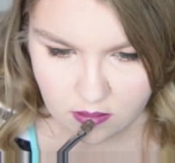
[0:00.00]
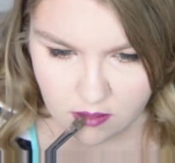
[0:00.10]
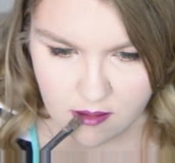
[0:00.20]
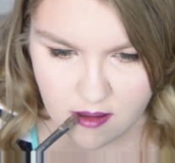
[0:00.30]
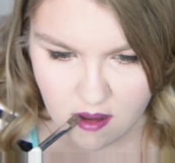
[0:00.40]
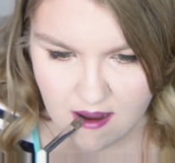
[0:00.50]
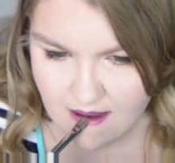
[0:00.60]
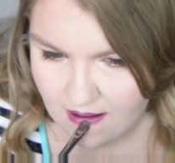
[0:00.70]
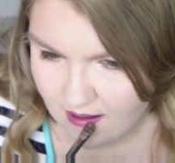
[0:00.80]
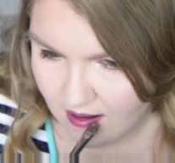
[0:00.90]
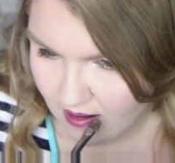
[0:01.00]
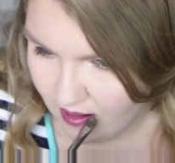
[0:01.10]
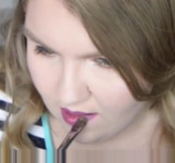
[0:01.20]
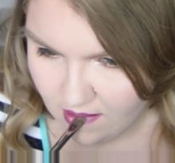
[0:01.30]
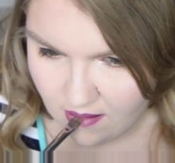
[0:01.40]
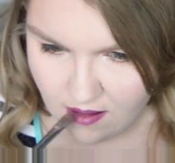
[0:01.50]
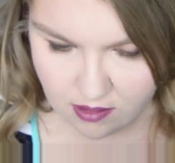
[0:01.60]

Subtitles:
Violet, and it gives